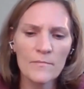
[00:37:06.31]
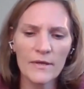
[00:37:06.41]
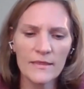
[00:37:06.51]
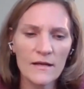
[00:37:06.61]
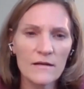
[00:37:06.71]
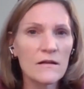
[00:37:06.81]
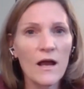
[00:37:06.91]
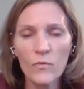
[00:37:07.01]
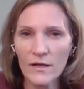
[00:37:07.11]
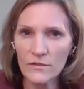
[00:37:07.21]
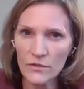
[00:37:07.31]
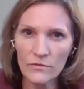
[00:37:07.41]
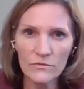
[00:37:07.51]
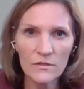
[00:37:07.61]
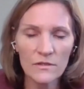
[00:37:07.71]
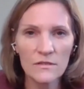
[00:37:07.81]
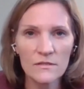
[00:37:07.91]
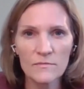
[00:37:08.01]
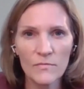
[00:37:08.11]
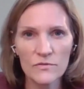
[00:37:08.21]
but they are not well known
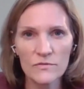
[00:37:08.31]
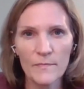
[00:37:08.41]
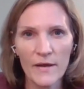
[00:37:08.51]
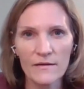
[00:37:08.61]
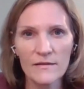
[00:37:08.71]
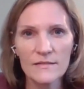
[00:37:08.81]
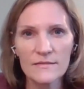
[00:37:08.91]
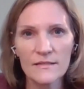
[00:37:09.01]
to most parents.